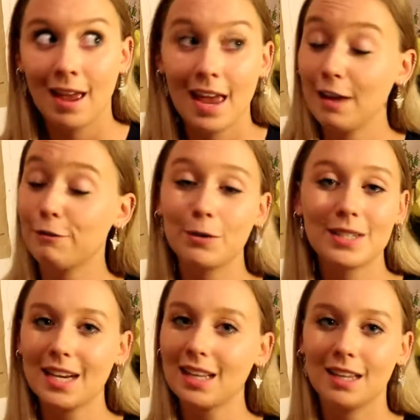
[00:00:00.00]
If it was
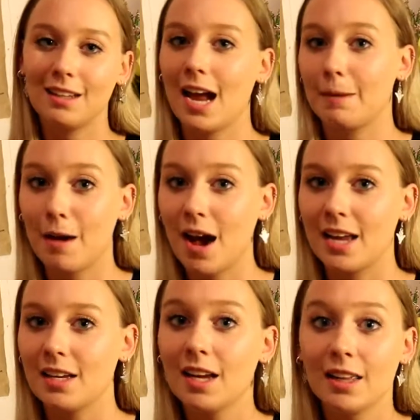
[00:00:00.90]
anything like
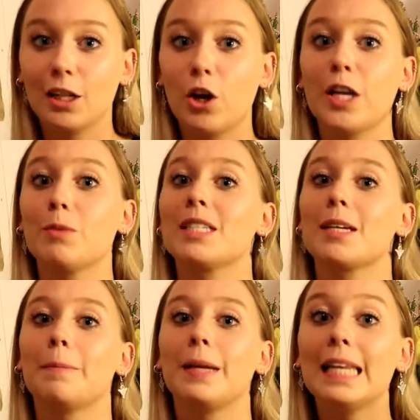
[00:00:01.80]
mine, the learning was
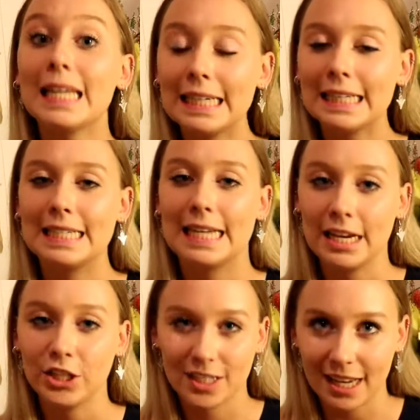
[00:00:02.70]
completely
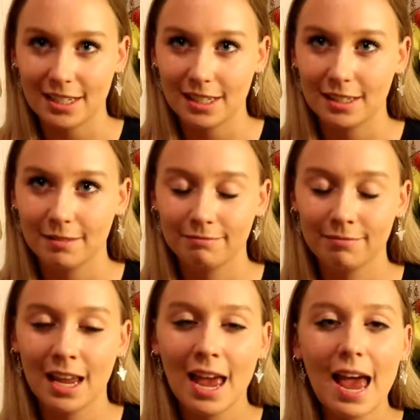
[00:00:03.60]
teacher-centred.
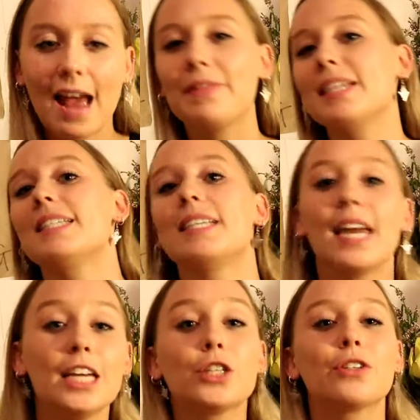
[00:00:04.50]
And this
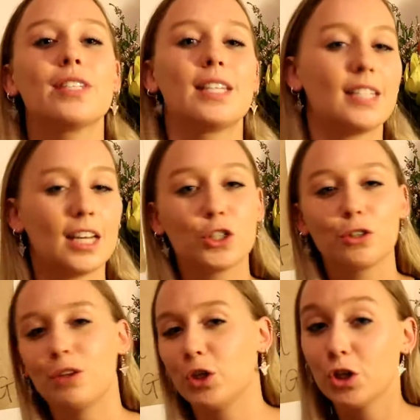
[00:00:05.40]
teacher is the centre
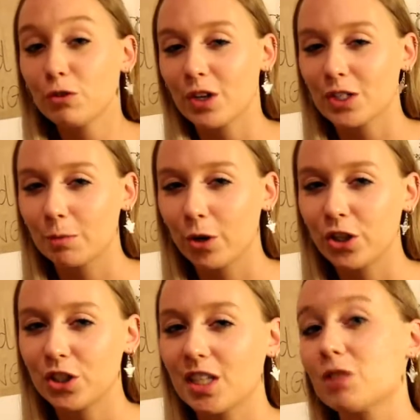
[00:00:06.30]
of the universe
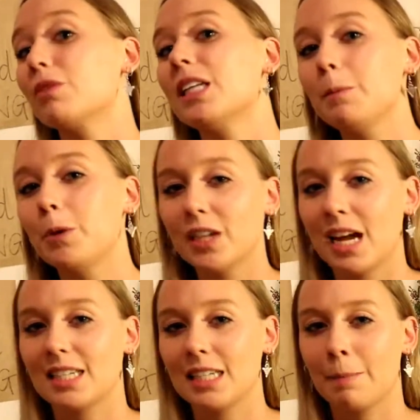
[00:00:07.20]
approach is really put
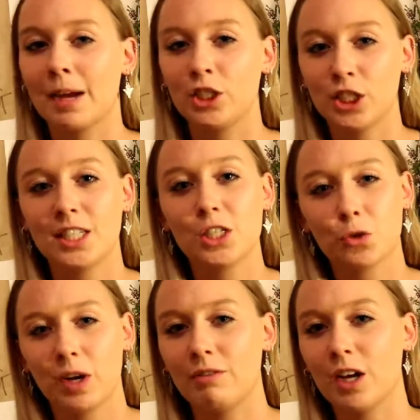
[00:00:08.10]
nicely by Jen
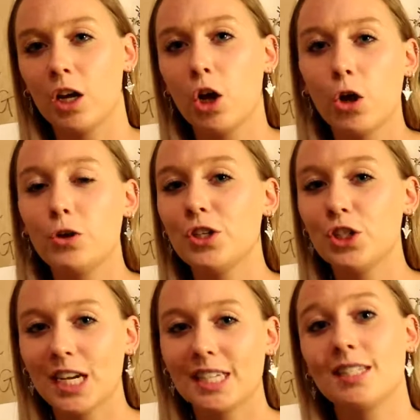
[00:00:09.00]
Screever, who
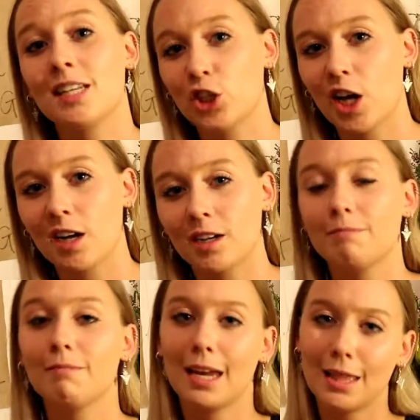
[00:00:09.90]
suggests the jug
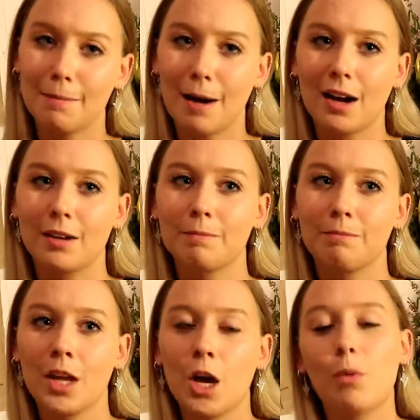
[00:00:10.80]
in the mug,
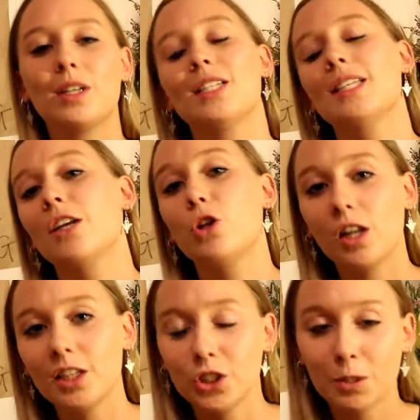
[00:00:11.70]
which is that
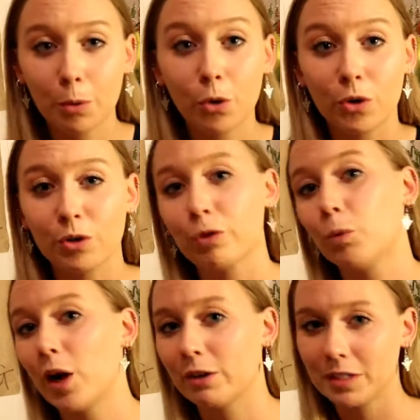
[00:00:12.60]
knowledge is poured from
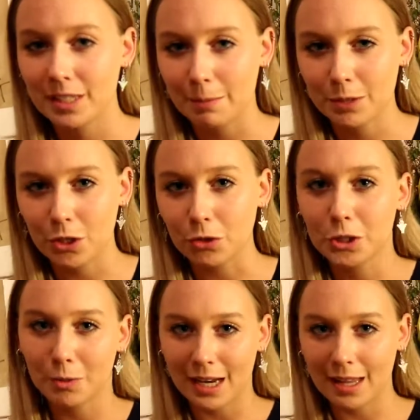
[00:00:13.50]
one receptacle
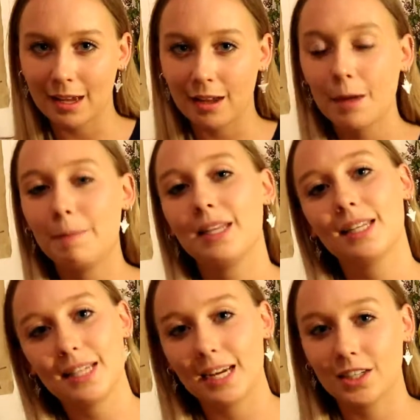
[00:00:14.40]
to another, being the
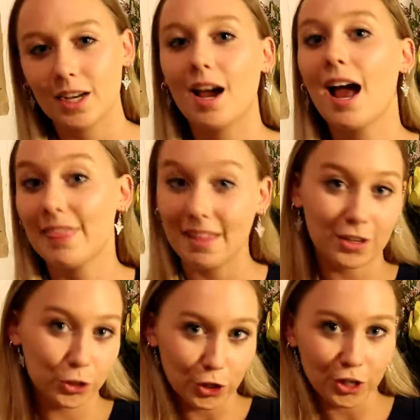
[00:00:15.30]
teacher and then the
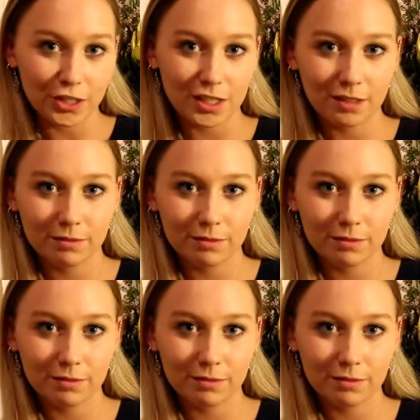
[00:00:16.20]
student.